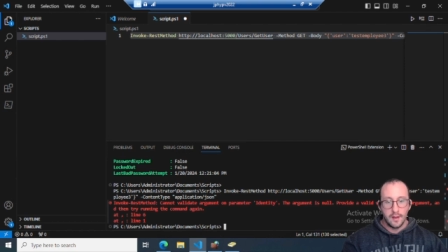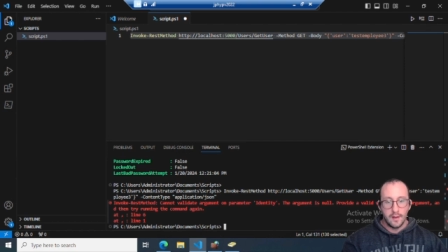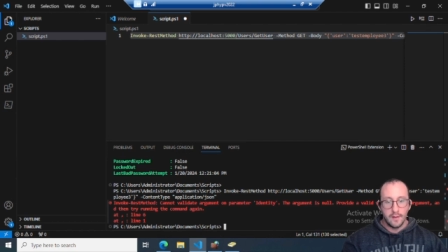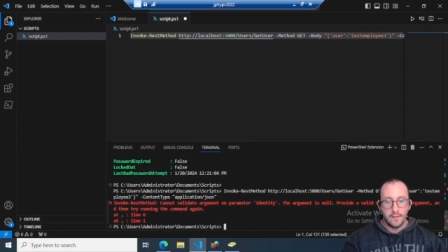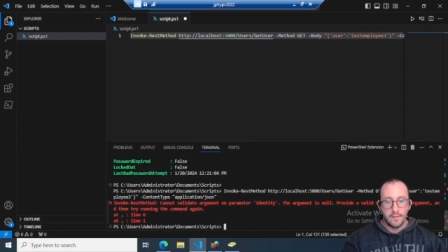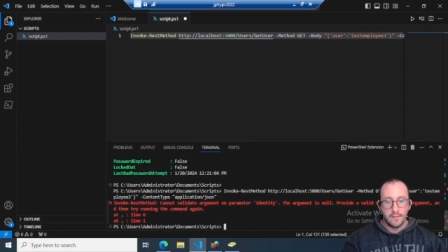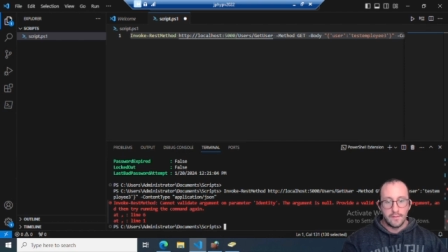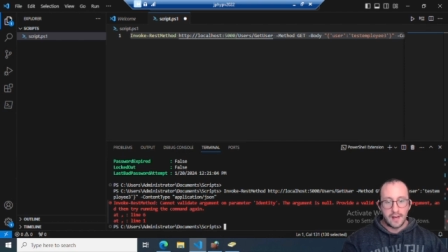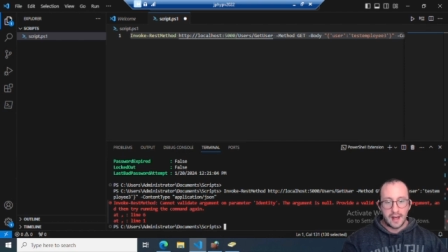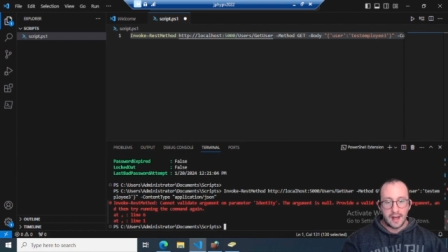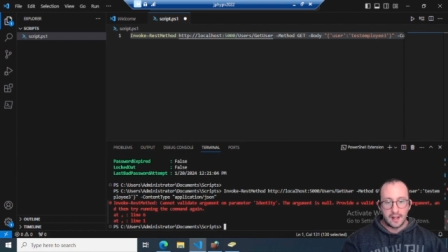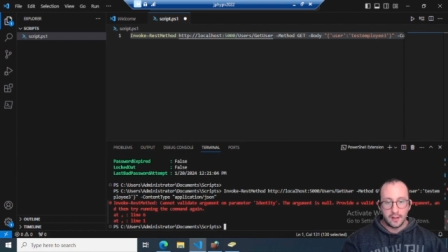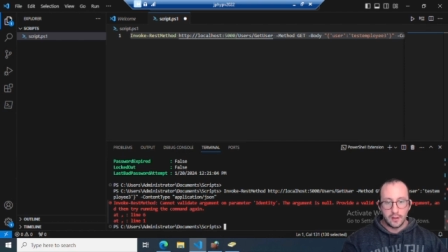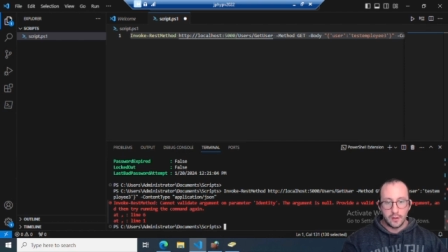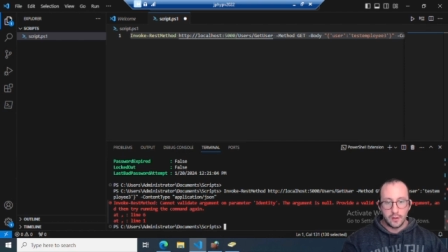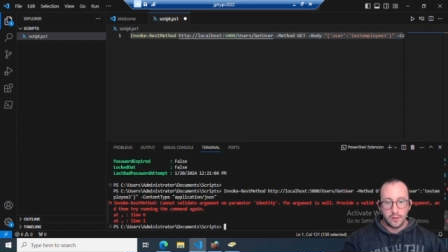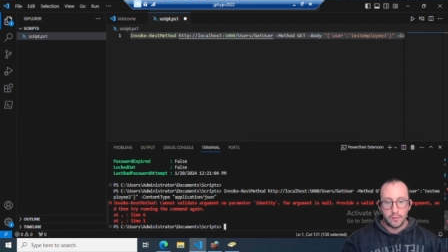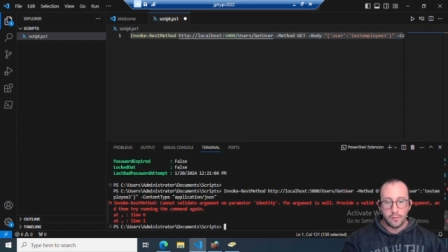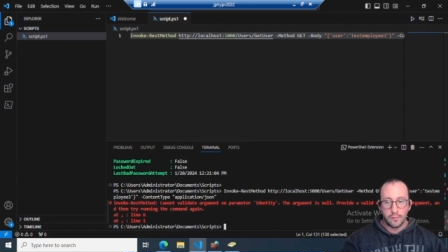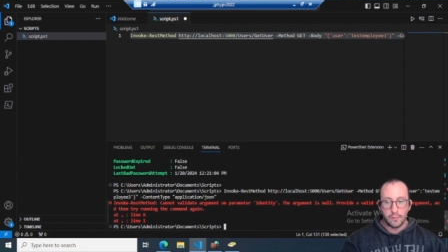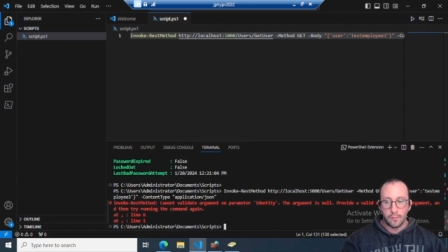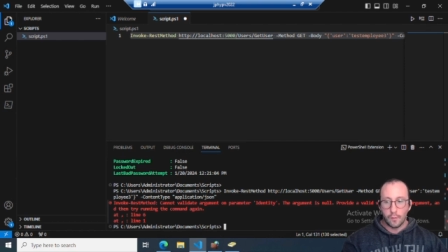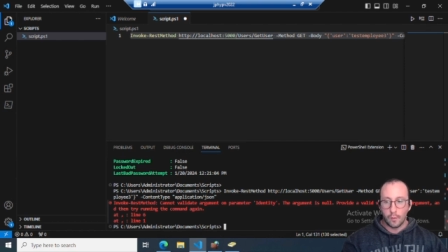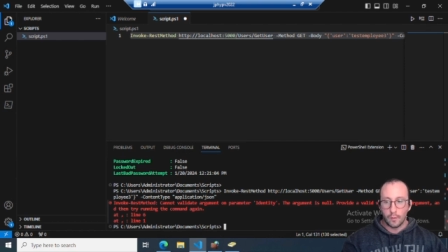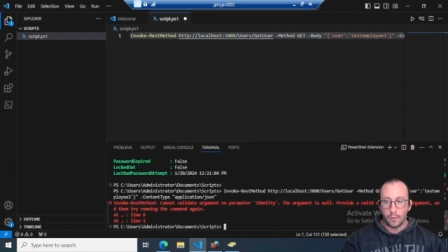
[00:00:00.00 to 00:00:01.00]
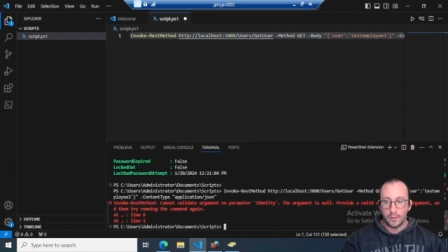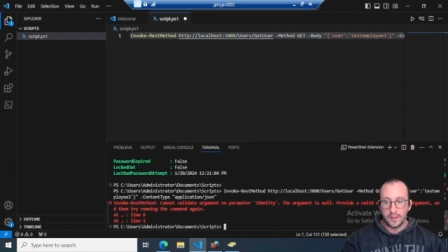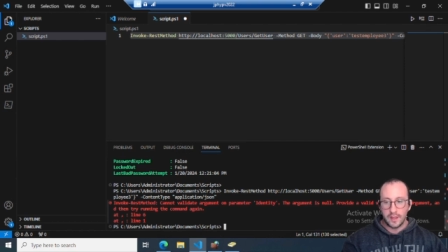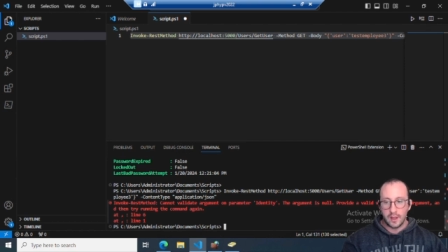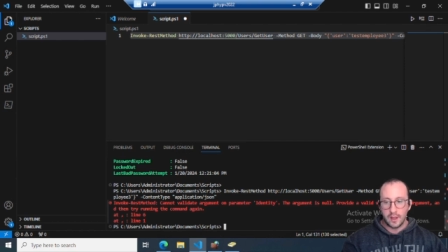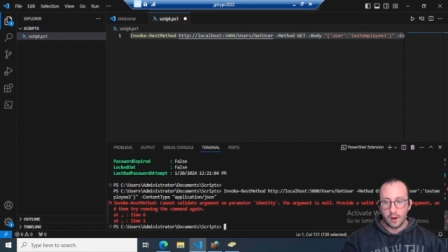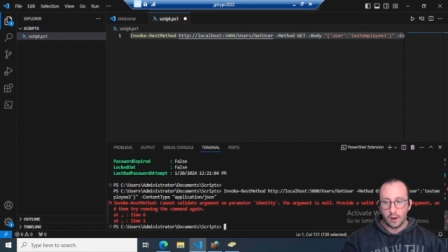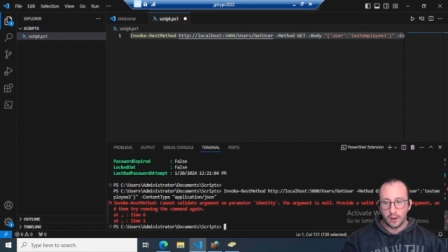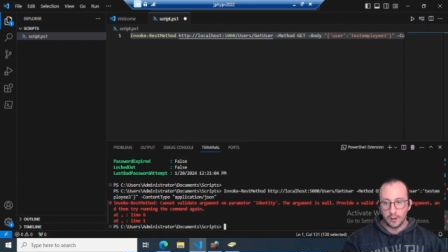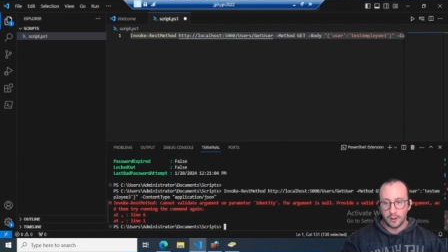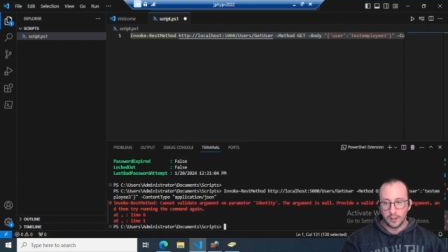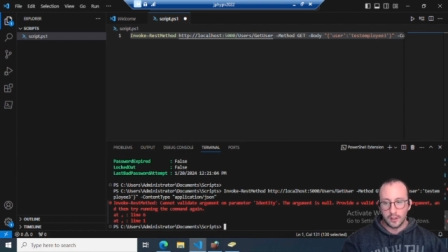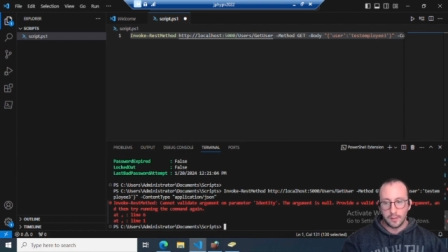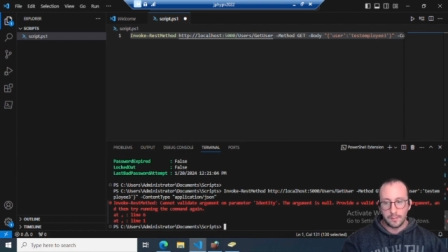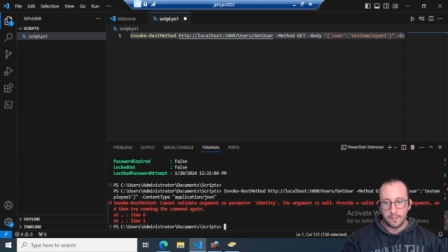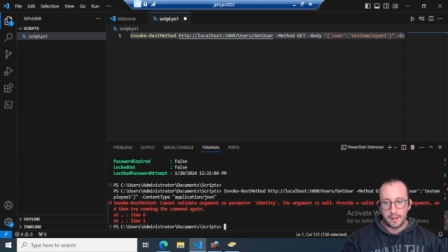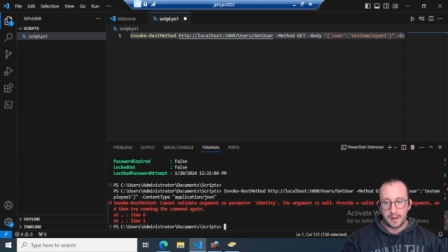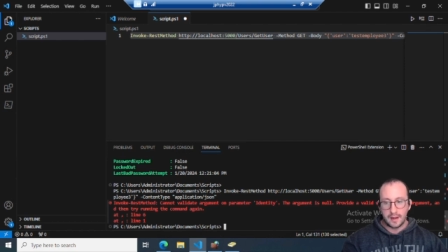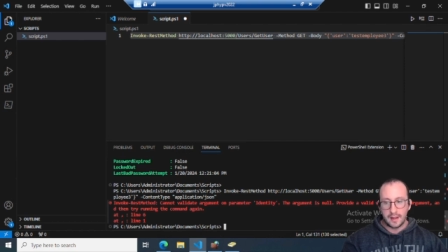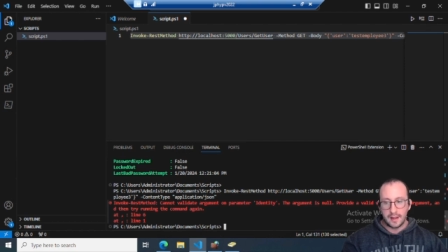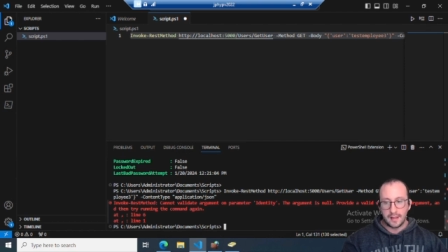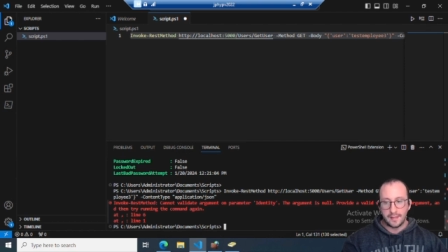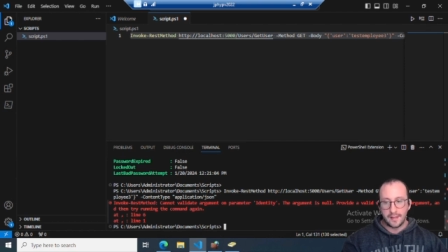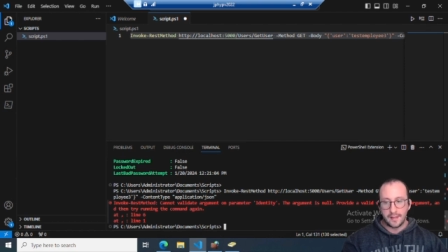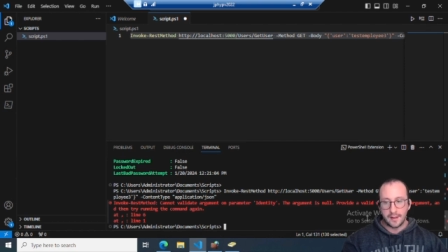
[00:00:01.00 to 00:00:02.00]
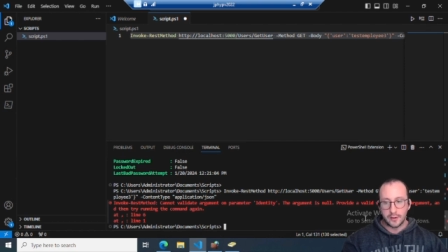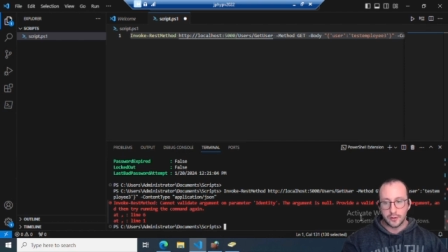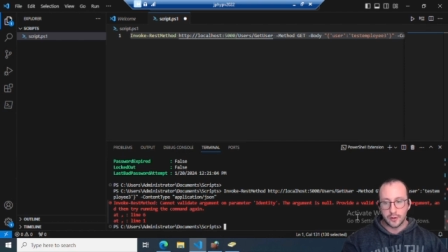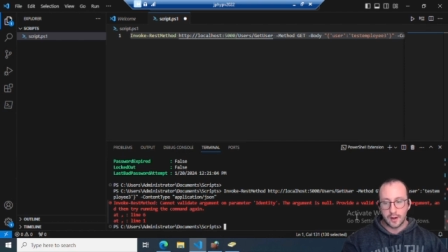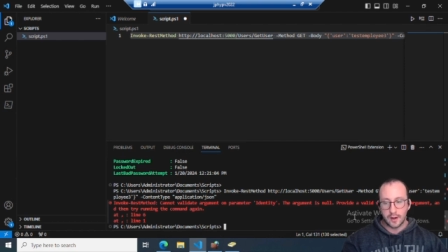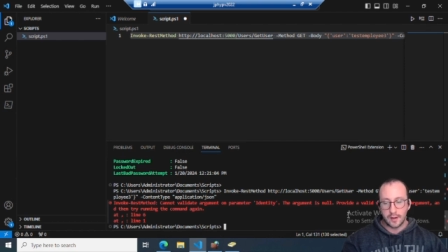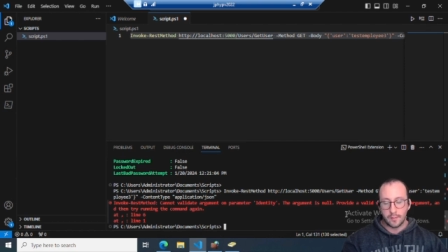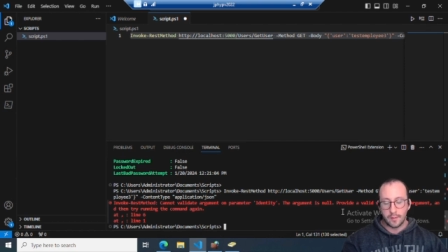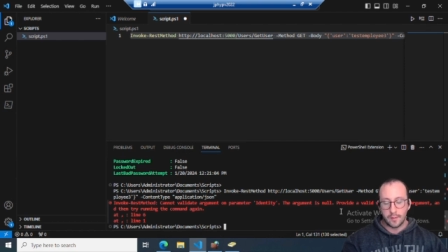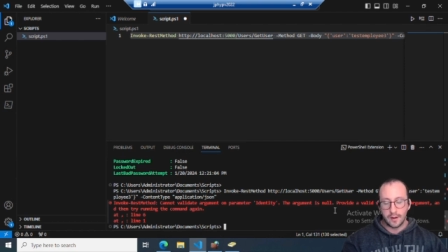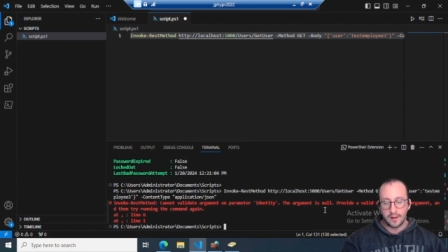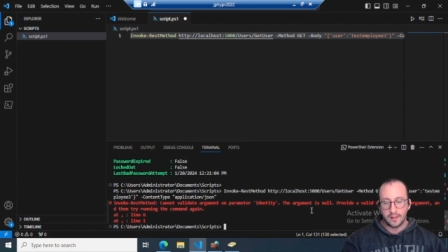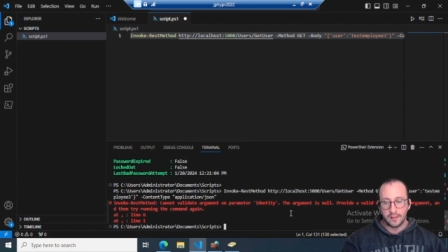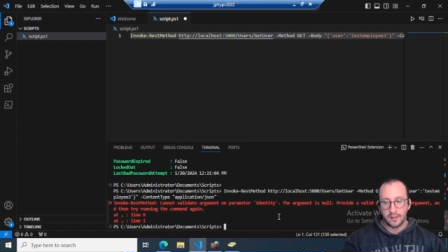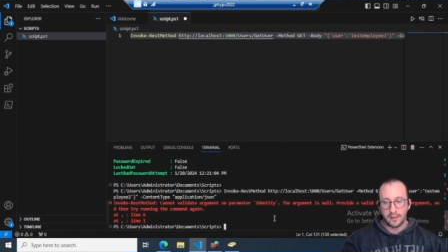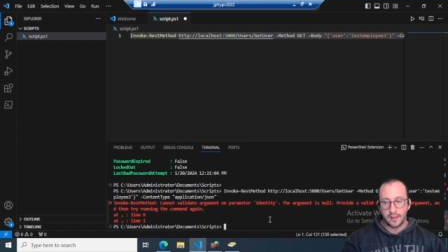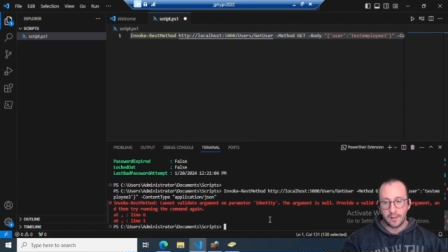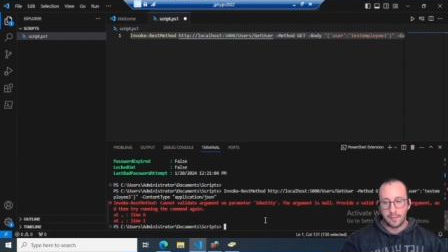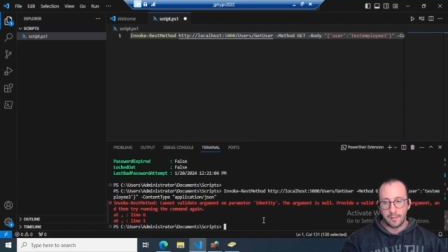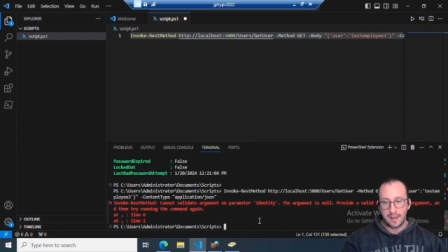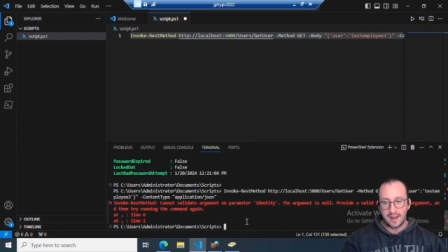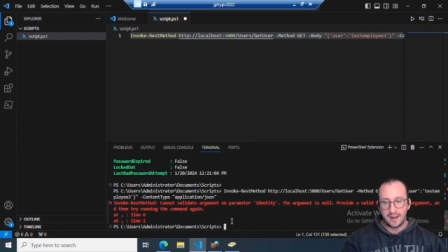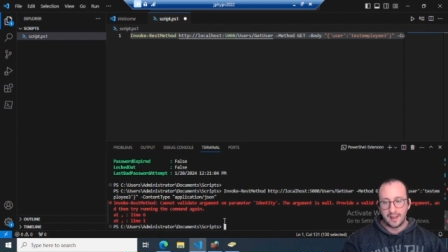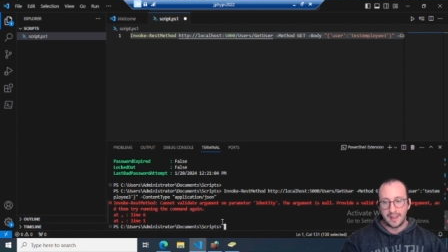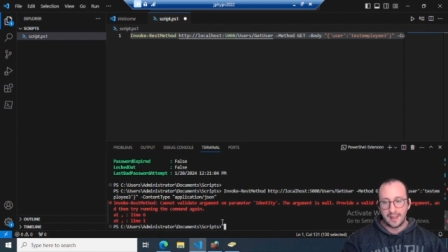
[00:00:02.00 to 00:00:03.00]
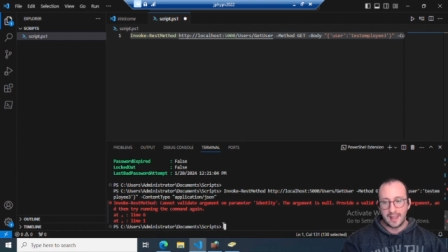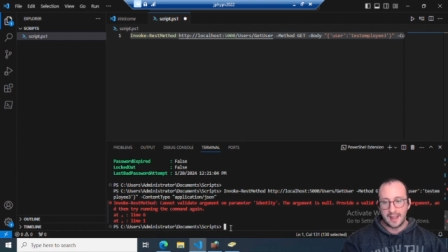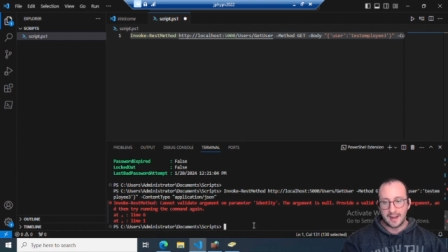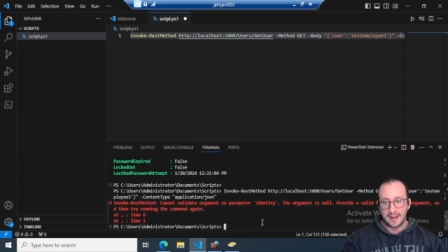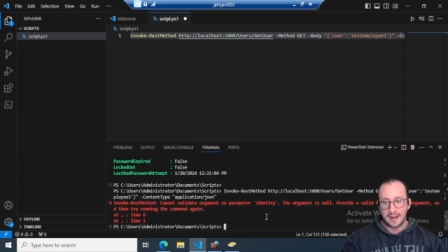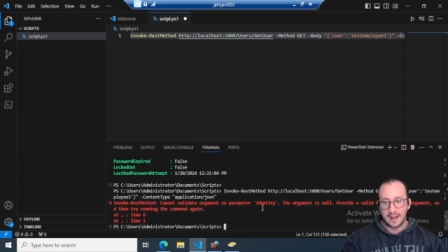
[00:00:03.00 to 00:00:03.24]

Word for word: value for the argument, and then try running the command again.